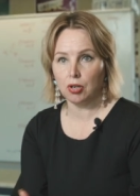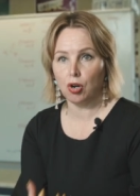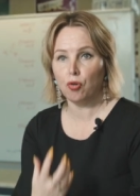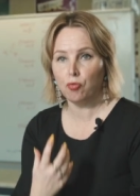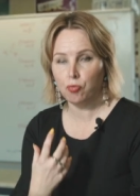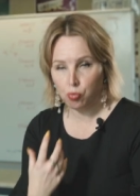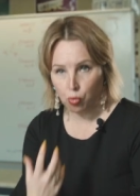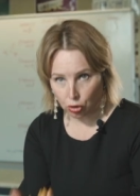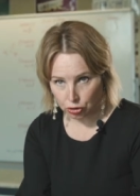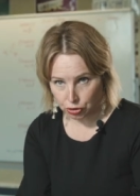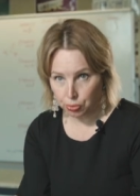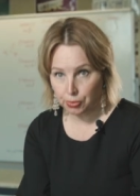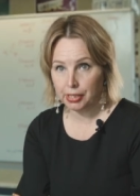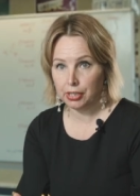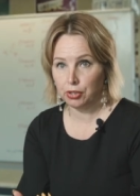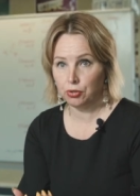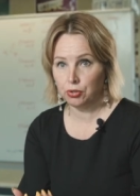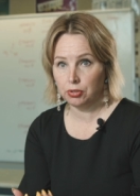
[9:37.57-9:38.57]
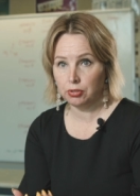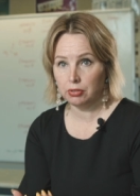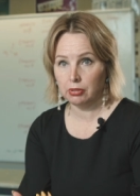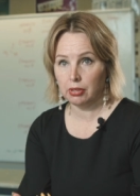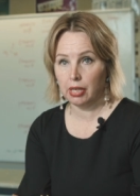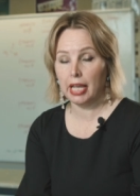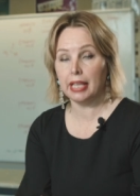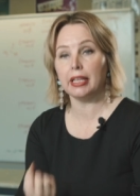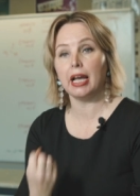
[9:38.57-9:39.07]
of what we
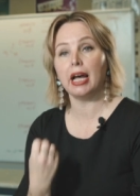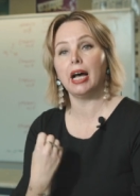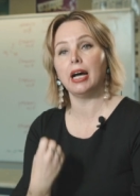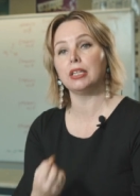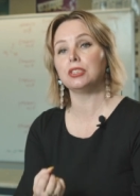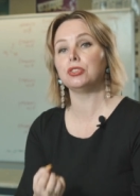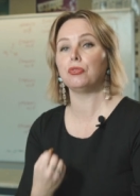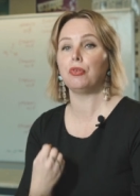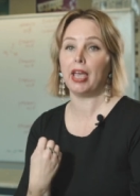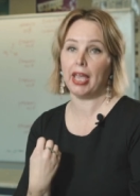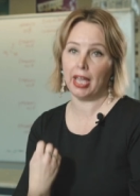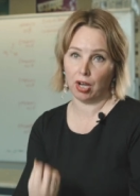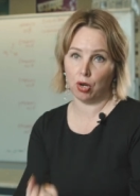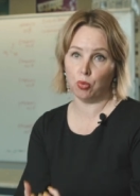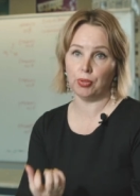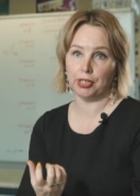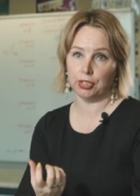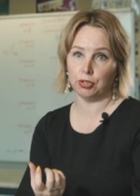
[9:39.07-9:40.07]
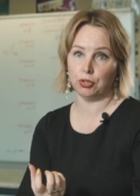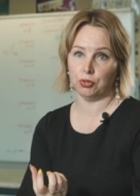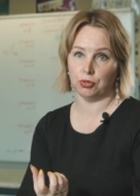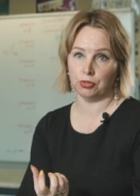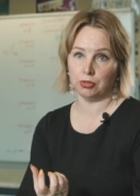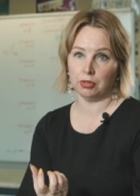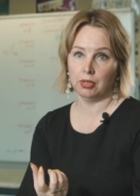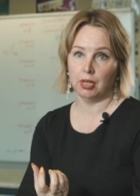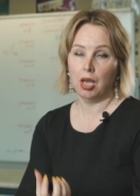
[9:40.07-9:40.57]
learn and the heart of how we
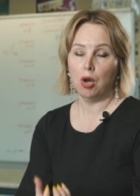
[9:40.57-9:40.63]
learn.